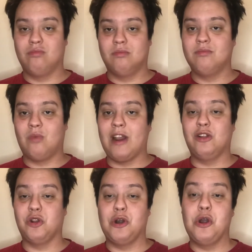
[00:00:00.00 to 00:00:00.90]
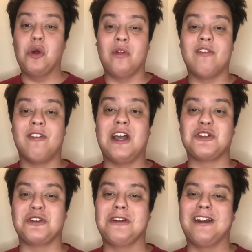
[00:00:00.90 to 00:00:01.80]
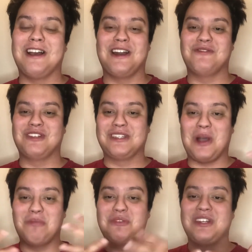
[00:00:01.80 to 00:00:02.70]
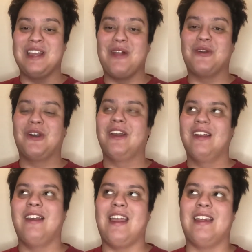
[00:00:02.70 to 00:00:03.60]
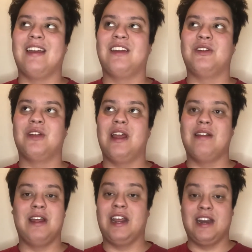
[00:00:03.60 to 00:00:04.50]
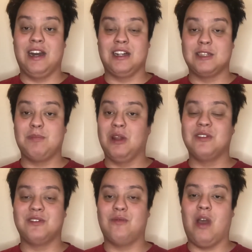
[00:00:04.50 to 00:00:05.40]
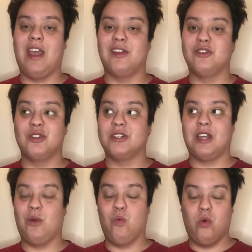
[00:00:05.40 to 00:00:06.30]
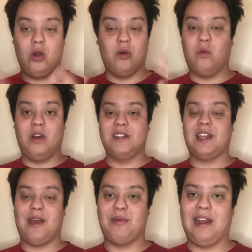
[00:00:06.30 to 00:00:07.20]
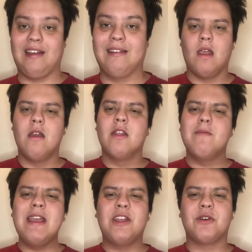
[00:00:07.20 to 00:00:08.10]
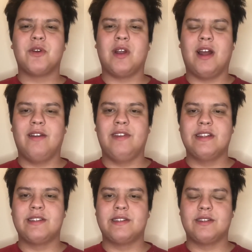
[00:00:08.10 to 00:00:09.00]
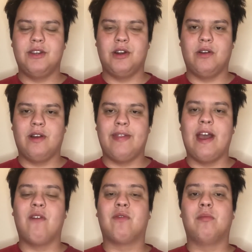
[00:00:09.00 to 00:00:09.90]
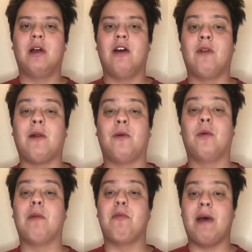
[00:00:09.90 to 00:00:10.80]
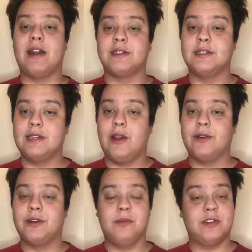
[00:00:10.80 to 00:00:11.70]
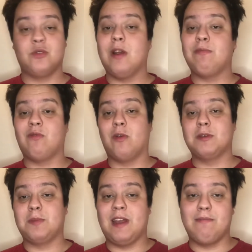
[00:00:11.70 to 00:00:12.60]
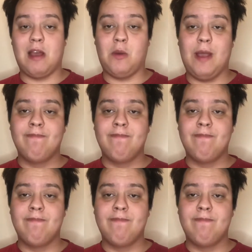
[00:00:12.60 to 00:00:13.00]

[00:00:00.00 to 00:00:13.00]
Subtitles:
regular Nolan fashion, it kind of just comes together and in an explosive way, and you're just like, whoa, what is happening? The main character kind of gets, the help from Robert Pattinson's character, which great performance by him, by the way.